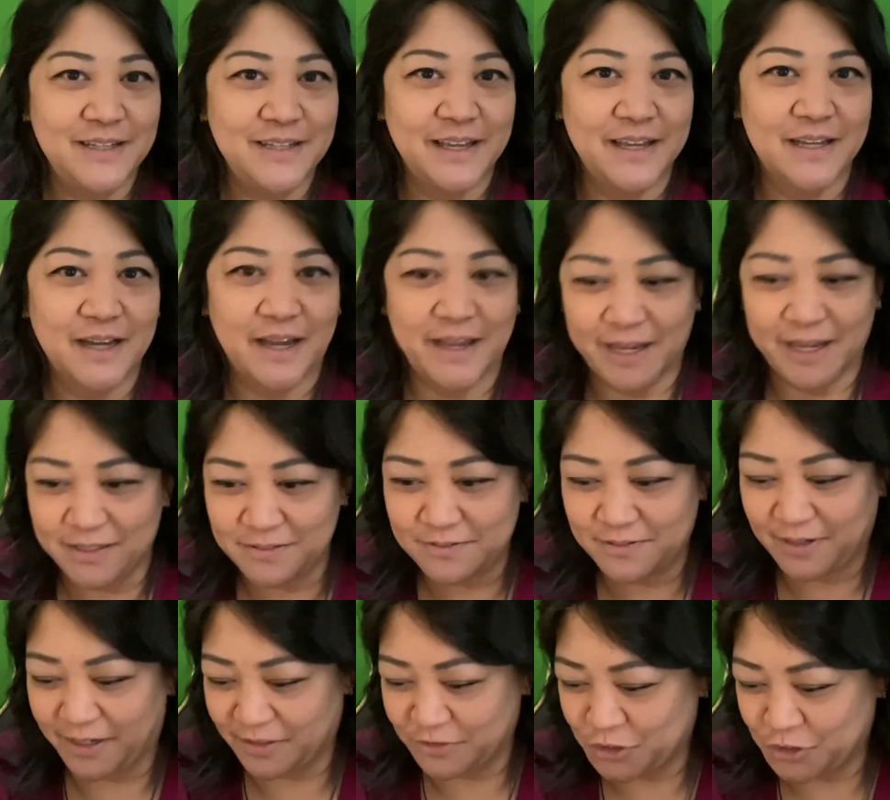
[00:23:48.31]
Like I
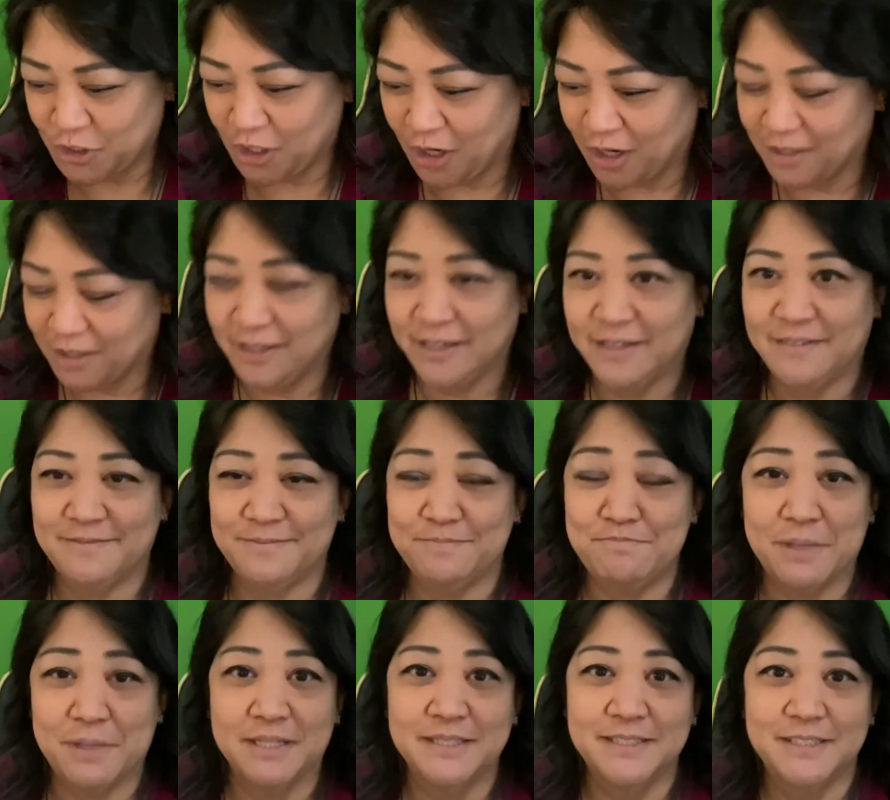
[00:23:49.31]
had chocolate
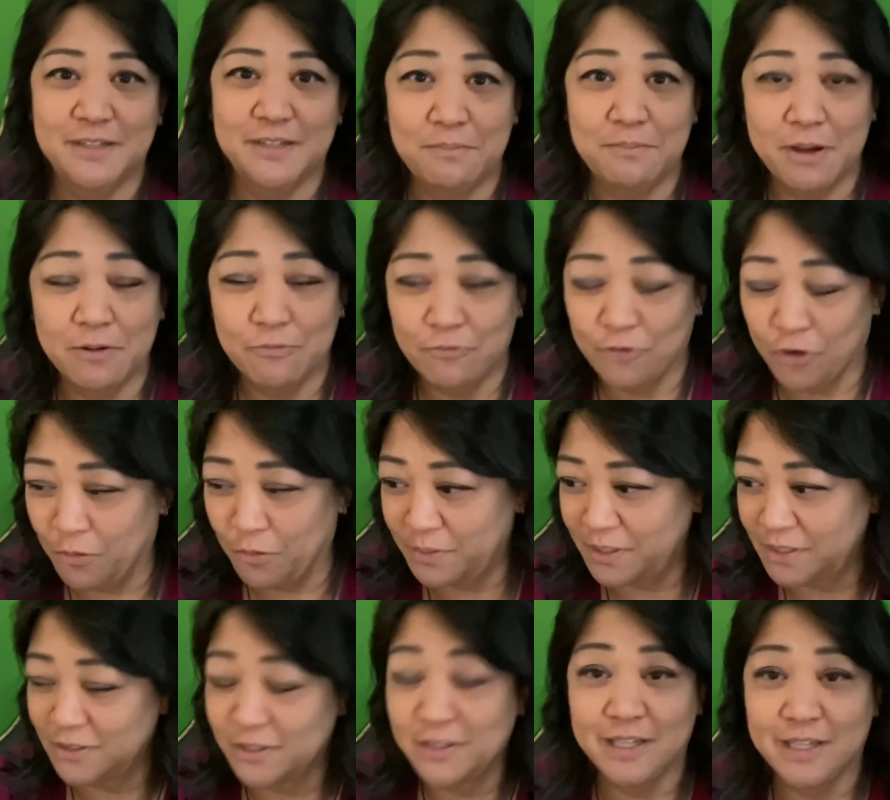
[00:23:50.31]
melted on my robe, and
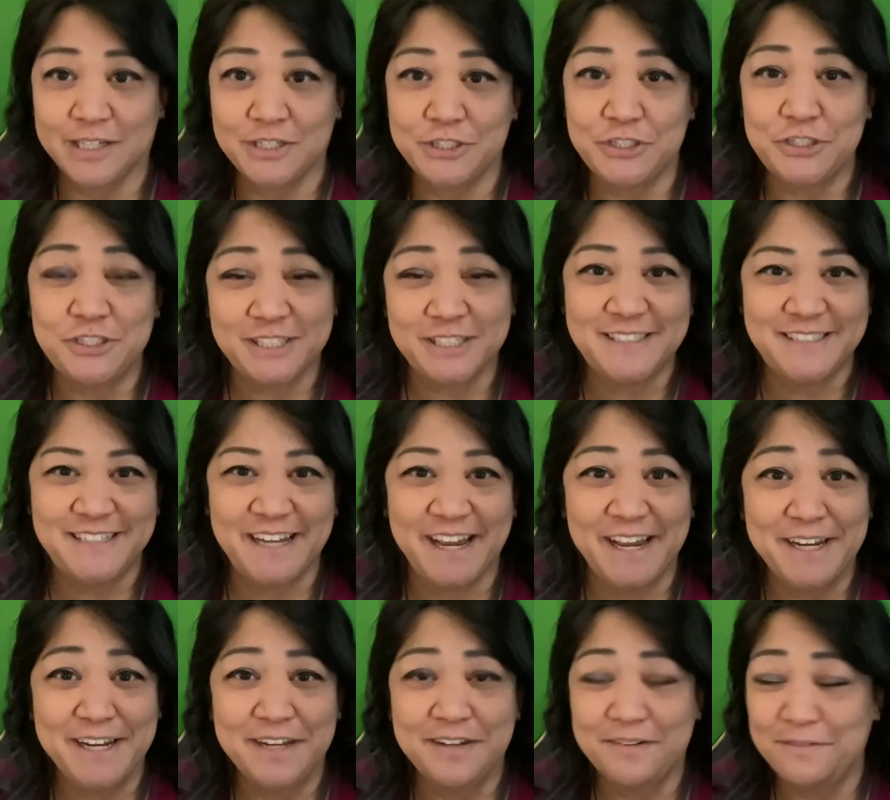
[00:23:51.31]
it looked like a shit
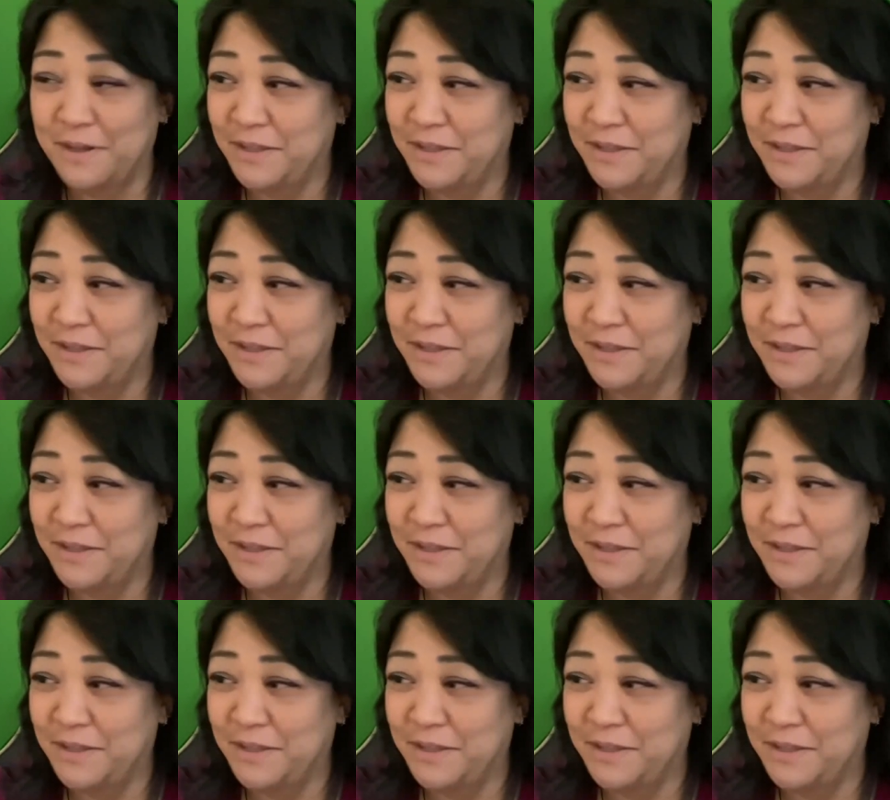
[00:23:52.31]
stain,